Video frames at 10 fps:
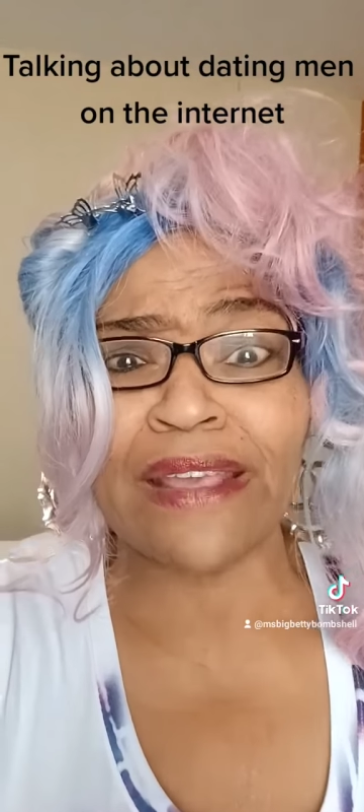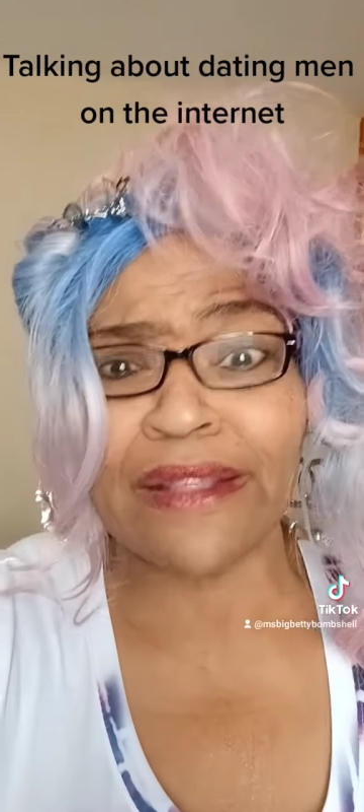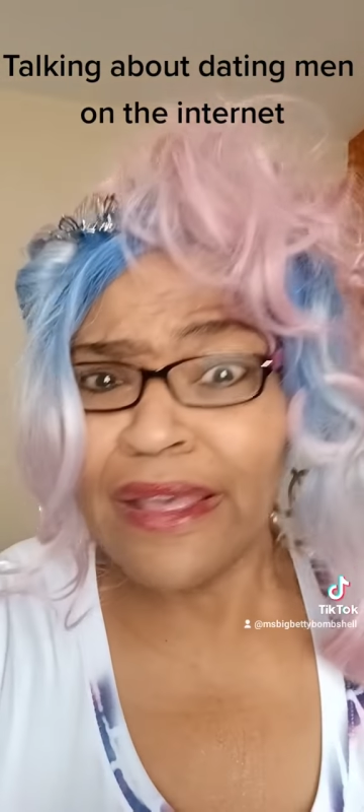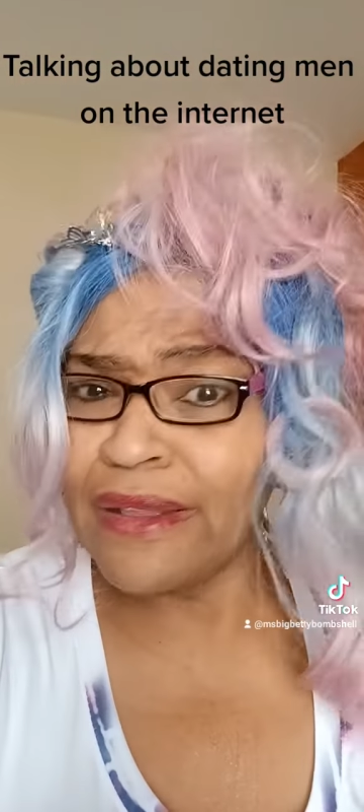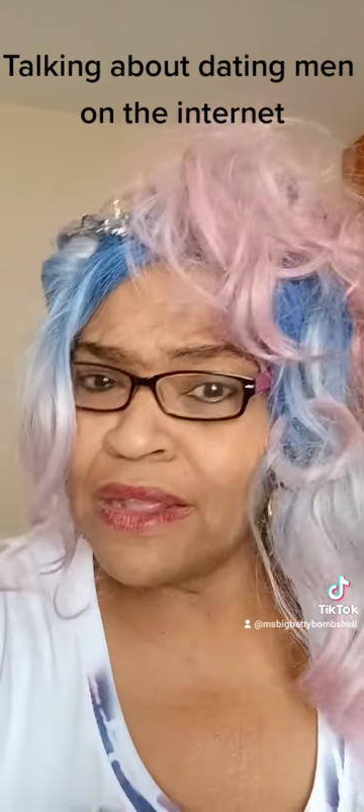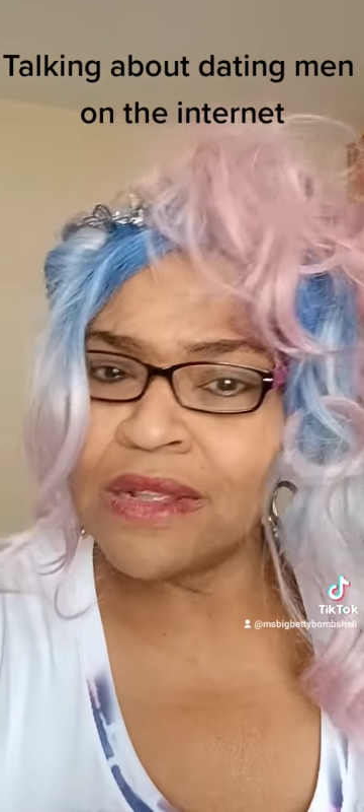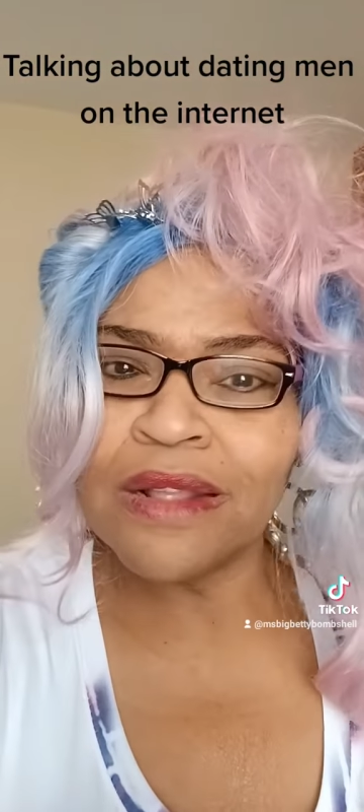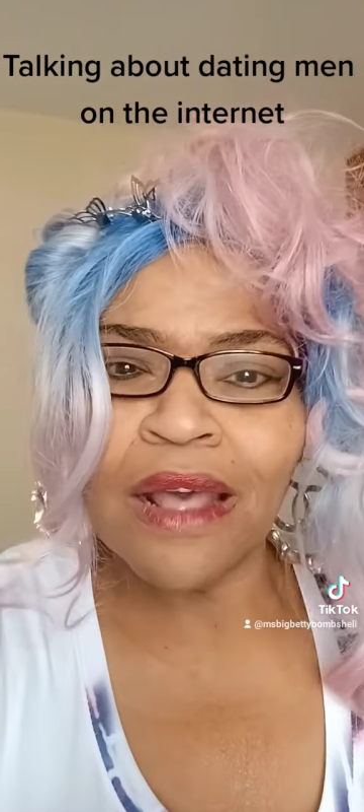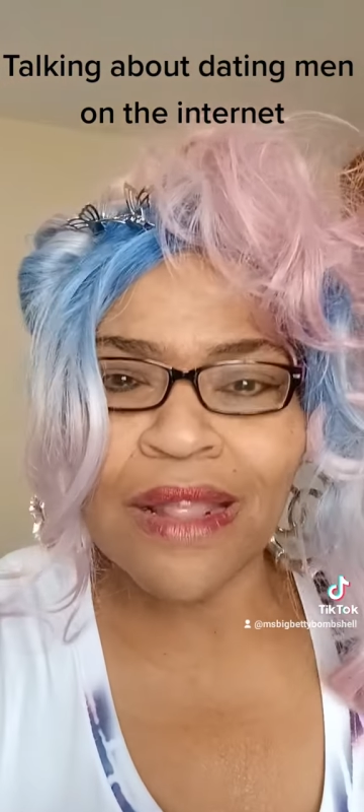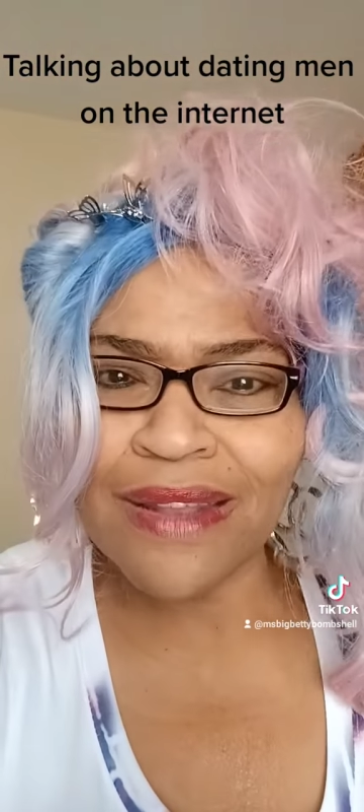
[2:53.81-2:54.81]
the,
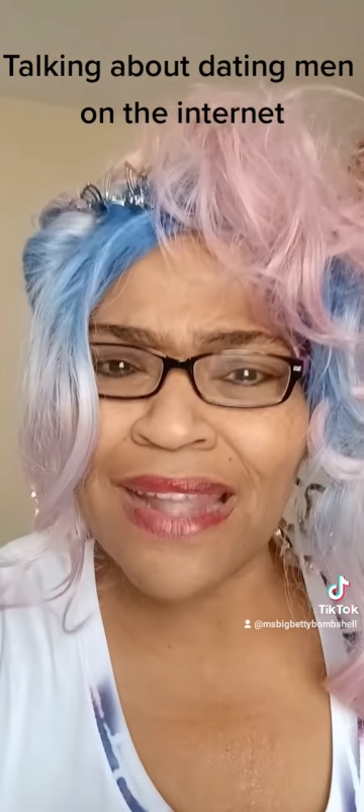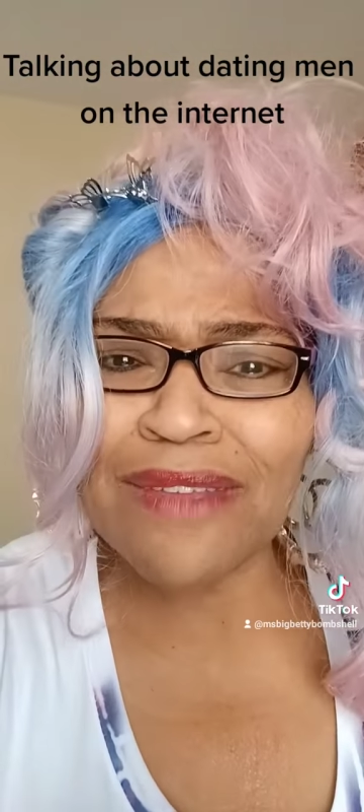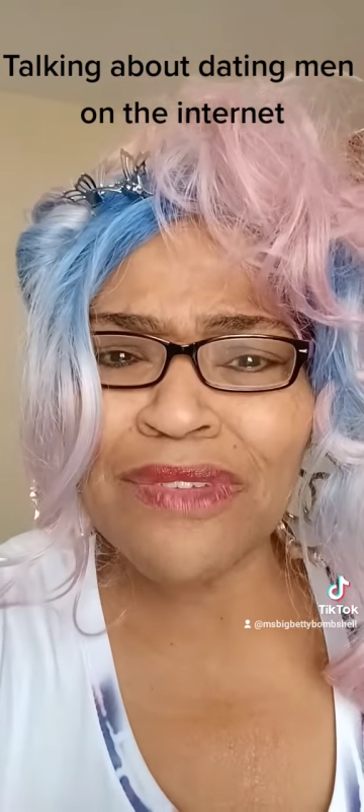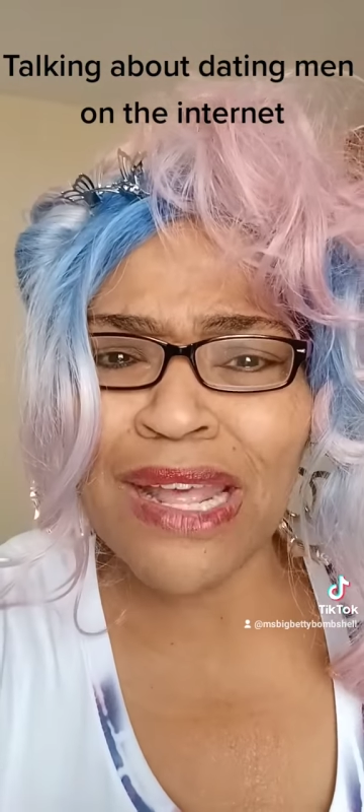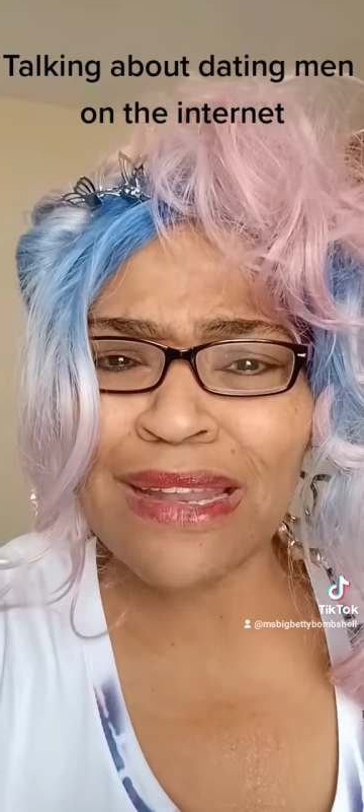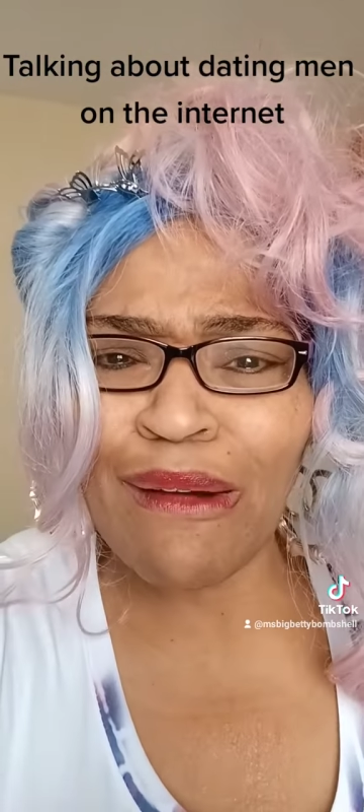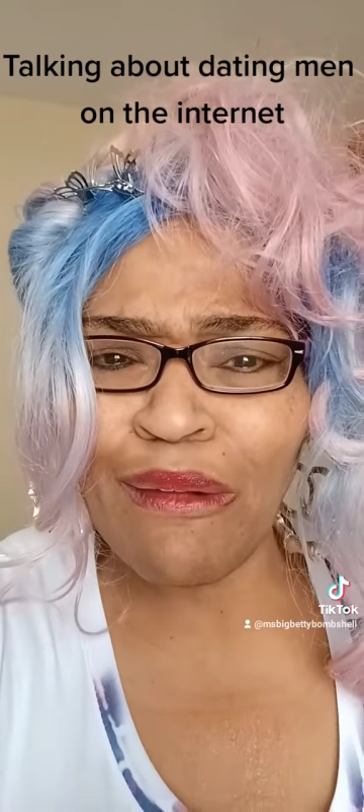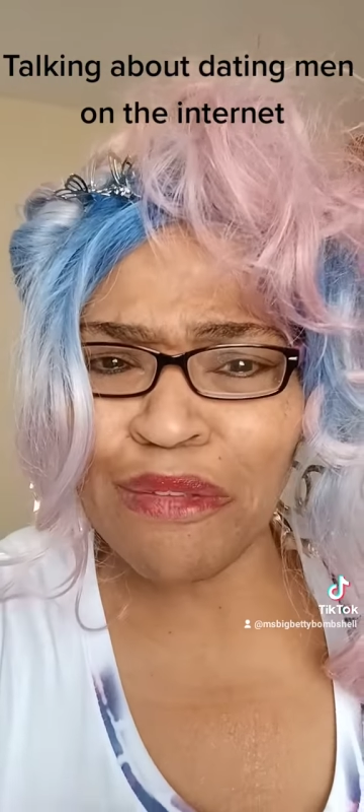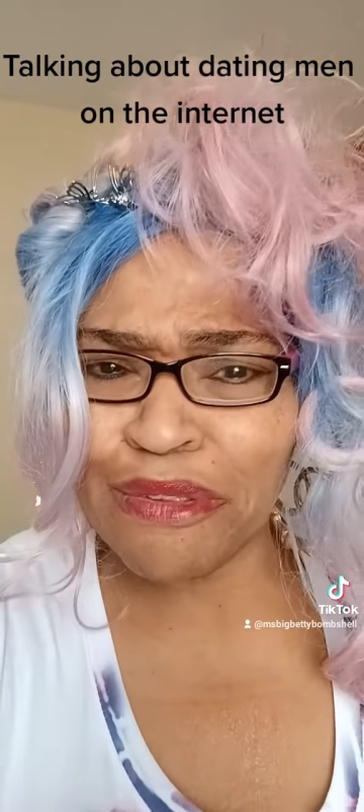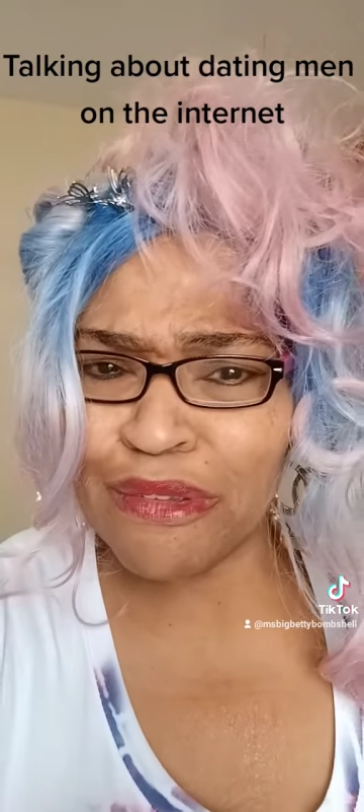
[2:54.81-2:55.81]
not even at the
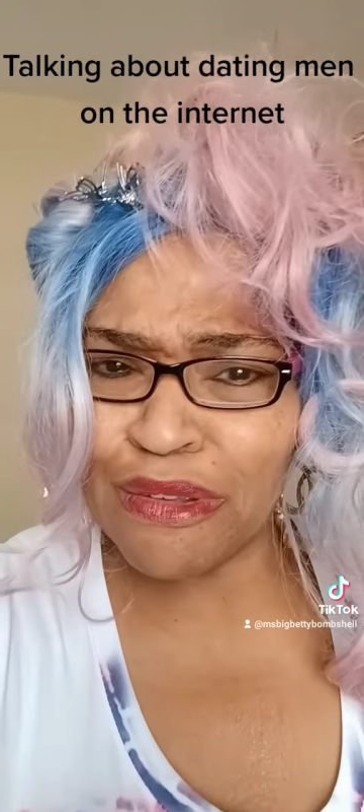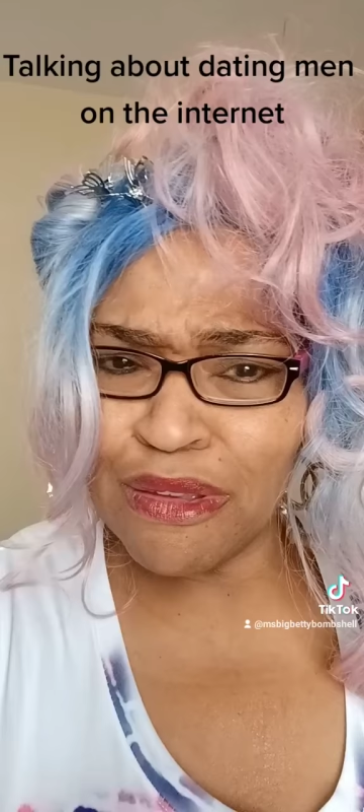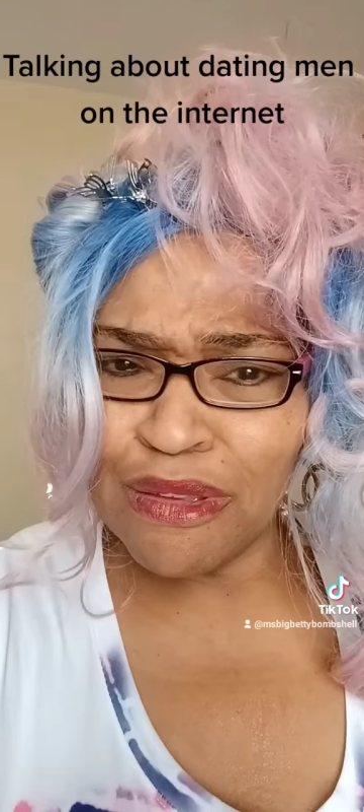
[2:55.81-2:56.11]
altar.